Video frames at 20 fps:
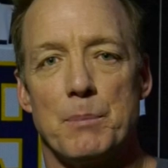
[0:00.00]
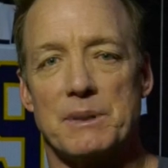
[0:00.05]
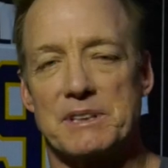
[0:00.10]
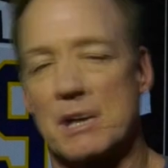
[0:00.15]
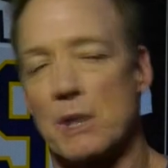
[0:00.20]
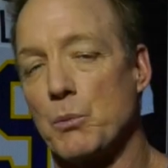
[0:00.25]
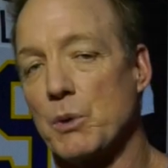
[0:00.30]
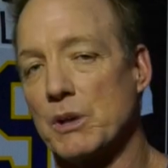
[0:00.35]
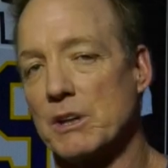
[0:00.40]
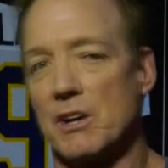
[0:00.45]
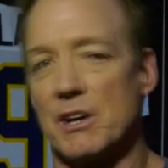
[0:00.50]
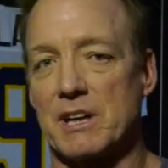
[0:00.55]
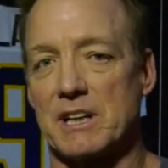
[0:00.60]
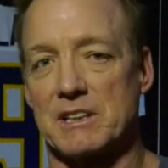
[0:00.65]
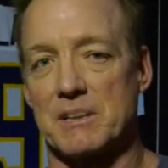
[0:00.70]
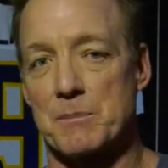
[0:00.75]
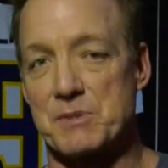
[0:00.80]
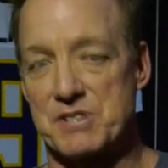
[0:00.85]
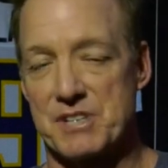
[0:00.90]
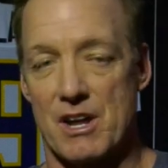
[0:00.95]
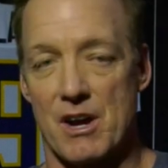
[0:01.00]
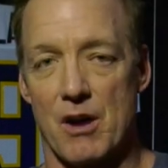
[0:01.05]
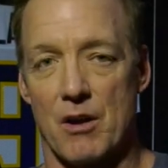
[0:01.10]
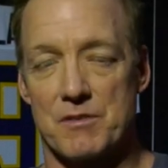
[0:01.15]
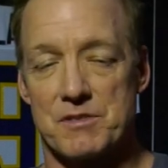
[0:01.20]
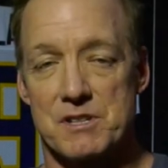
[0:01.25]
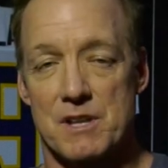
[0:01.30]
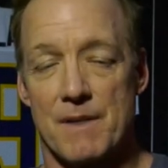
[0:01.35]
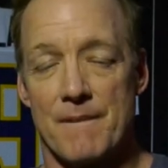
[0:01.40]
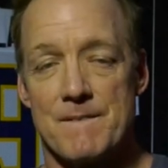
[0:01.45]
but they wouldn't look at
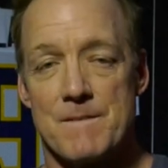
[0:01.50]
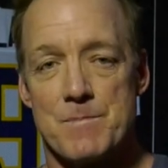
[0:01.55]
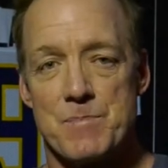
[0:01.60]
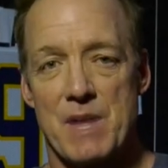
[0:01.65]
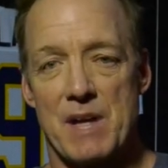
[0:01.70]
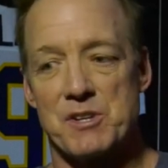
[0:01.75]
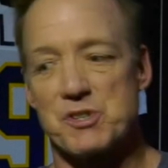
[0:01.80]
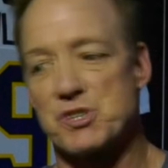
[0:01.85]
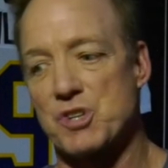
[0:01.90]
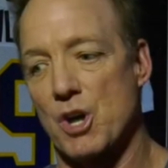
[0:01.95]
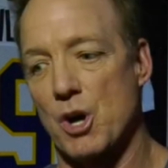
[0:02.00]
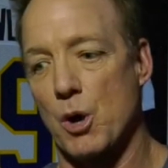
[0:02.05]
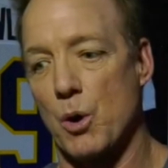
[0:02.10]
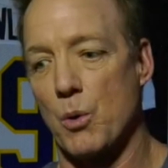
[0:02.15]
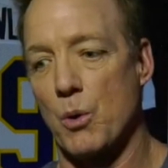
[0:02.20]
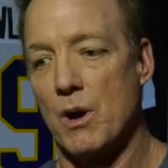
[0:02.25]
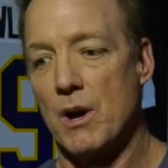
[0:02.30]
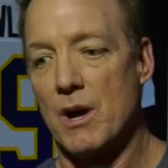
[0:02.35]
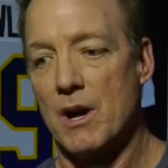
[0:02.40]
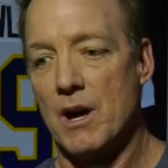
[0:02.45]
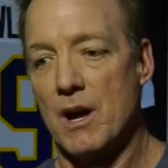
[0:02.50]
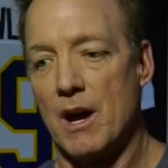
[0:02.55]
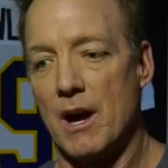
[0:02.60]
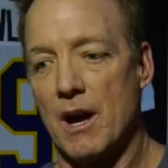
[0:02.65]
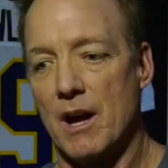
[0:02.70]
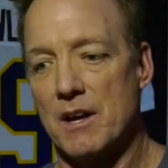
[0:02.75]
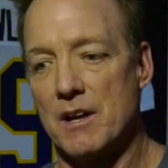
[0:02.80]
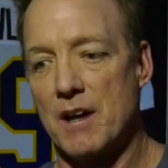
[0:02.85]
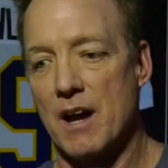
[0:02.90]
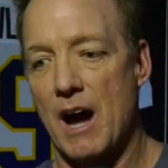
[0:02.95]
themselves. And so
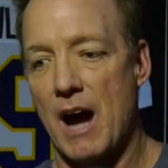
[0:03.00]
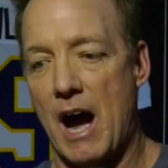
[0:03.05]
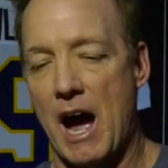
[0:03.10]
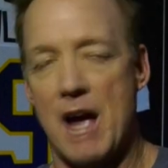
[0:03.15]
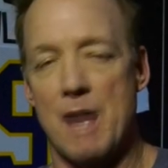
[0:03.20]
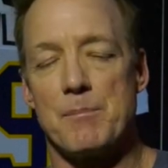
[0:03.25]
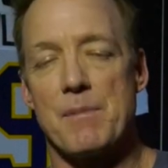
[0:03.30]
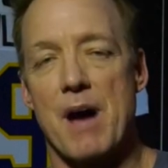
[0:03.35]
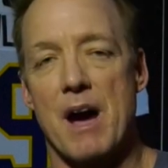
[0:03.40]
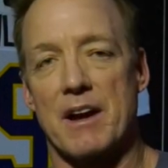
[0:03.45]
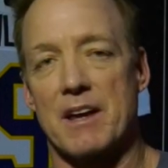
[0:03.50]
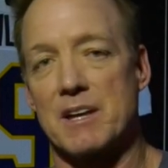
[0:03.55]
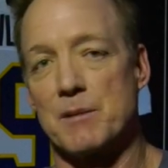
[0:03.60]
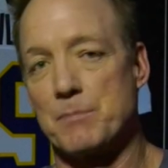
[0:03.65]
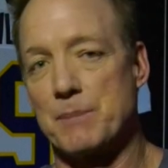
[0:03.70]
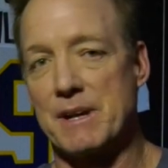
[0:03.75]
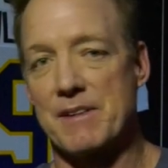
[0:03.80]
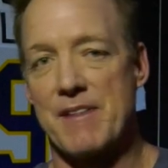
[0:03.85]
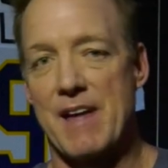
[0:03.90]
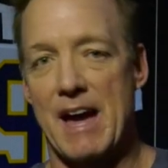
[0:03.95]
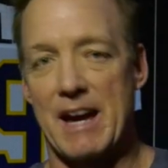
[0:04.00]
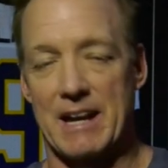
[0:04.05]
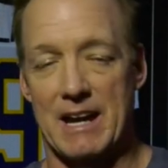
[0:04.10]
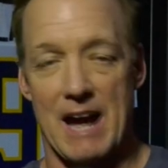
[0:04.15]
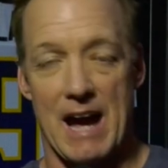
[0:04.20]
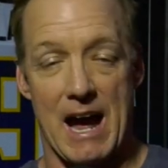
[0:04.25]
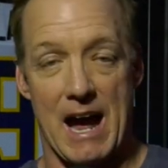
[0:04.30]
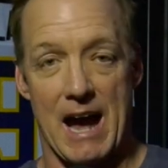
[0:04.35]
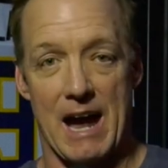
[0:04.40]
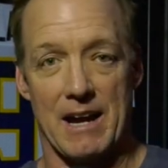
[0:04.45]
I am not going to be that
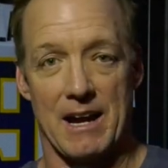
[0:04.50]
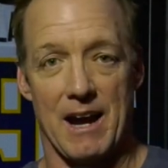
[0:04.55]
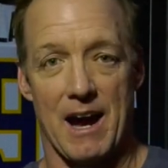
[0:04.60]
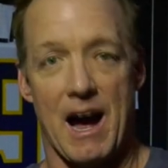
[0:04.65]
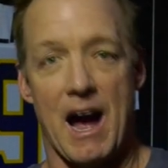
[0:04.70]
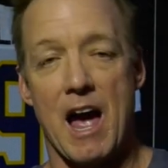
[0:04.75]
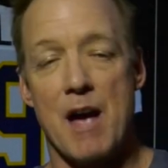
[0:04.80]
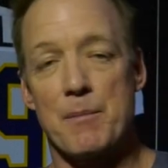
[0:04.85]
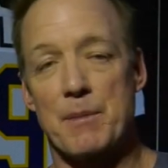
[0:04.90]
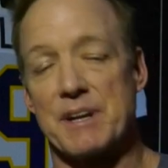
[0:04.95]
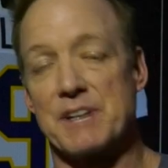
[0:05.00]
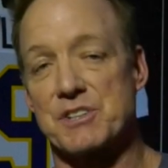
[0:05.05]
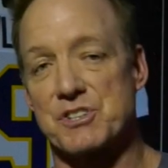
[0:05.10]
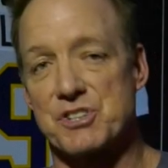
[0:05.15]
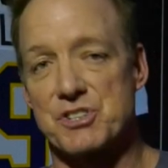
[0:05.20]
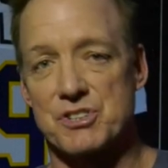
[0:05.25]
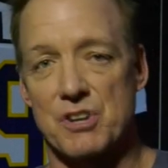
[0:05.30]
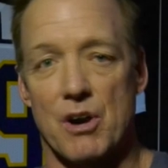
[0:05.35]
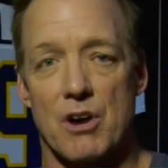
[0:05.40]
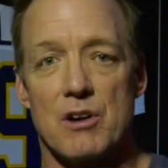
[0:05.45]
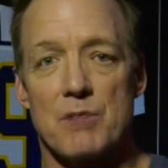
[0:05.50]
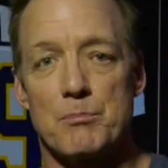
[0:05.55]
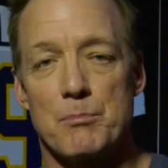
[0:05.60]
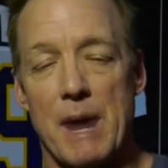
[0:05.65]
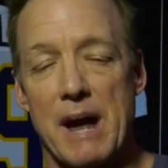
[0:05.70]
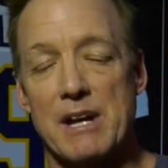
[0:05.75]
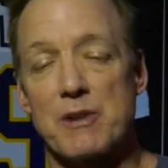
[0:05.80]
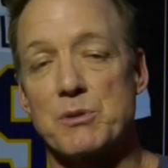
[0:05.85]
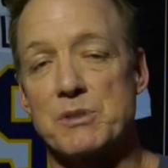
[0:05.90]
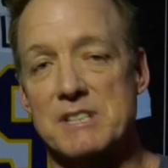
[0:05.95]
guy. I am going to start
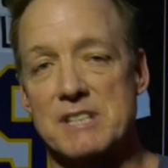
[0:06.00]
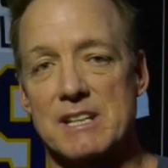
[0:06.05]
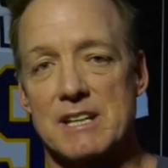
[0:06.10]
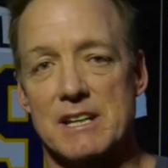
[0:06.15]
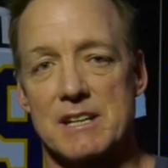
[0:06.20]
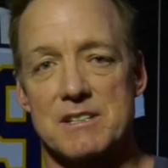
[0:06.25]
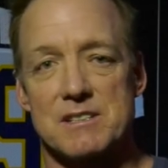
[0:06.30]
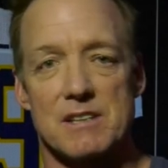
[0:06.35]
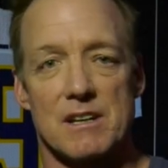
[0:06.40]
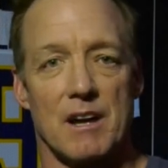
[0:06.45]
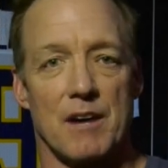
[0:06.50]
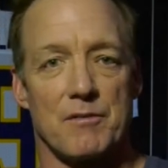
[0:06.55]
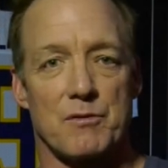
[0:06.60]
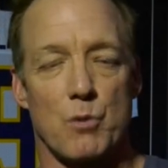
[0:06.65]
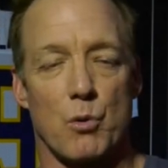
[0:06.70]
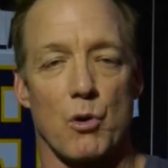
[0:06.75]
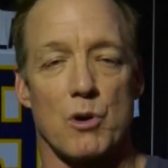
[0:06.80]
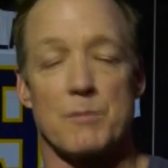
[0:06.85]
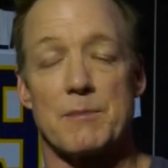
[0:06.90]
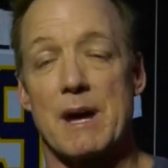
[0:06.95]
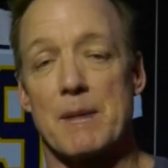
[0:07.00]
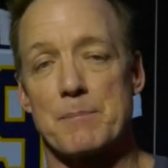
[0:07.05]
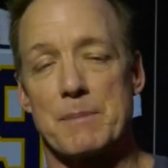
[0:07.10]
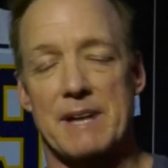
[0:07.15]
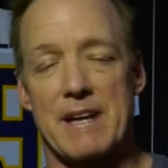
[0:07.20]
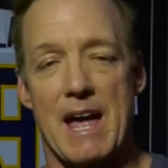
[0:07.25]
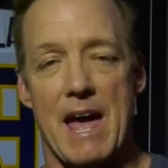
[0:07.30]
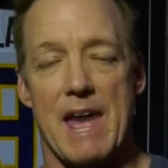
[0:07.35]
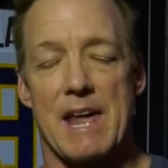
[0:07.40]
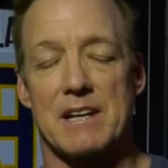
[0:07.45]
my critiques of quarterback
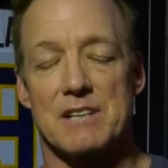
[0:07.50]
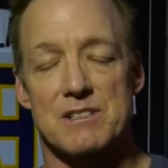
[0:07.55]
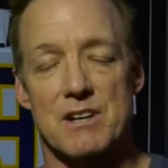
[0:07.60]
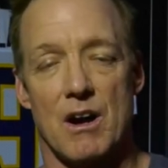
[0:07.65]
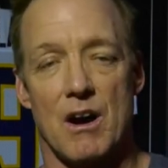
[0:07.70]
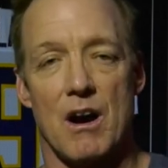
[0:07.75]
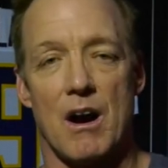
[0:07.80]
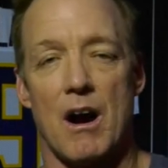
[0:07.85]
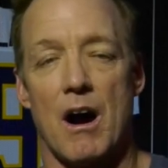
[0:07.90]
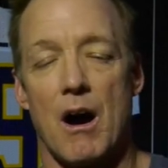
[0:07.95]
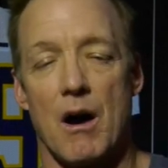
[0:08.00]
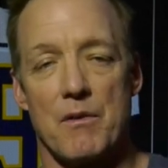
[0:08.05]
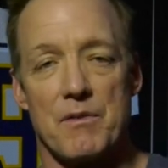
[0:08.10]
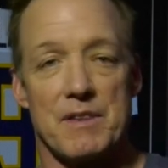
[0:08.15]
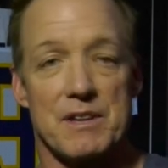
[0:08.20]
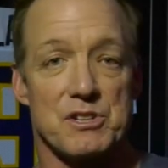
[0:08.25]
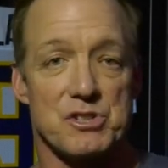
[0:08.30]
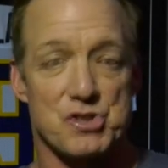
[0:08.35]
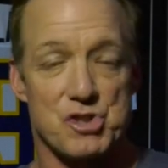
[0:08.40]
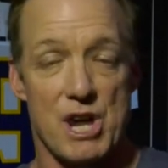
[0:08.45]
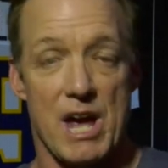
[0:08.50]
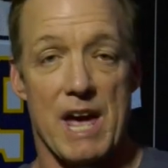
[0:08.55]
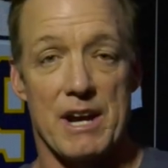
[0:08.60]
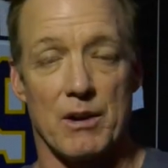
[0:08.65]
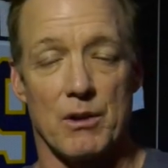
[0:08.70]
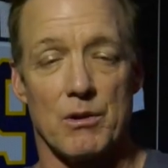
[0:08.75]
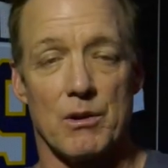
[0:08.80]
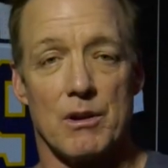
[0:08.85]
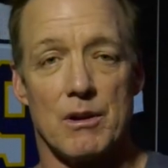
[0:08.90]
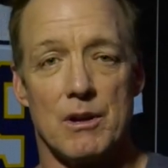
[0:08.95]
mechanics on this
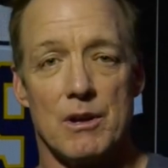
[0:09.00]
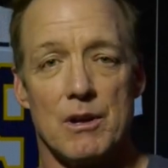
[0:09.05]
channel